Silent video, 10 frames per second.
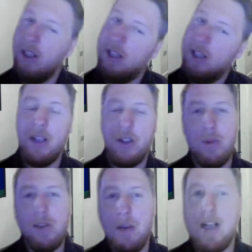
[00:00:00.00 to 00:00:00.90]
they're the
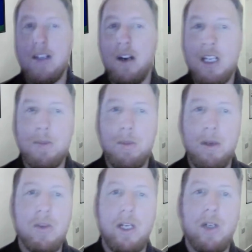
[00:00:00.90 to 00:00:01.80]
subject matter
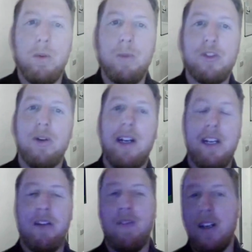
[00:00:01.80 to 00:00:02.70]
experts when it comes to
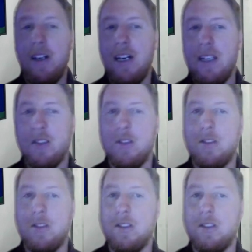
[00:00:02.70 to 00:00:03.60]
identifying the hazards.